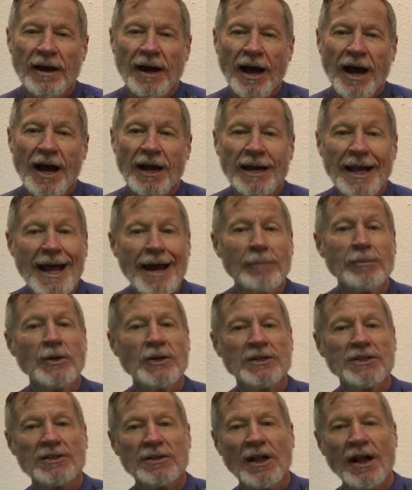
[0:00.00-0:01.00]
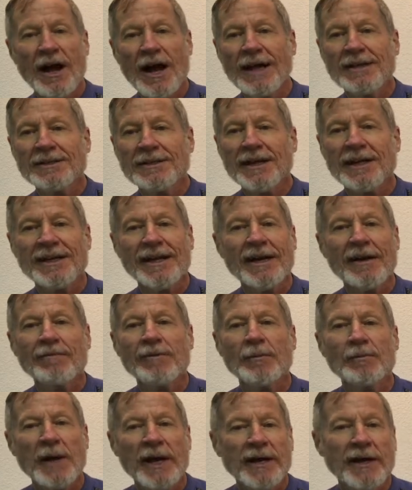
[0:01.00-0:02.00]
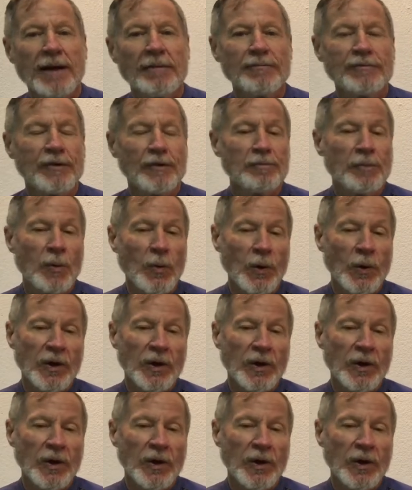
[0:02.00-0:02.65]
Elaborate slides can never make up for poor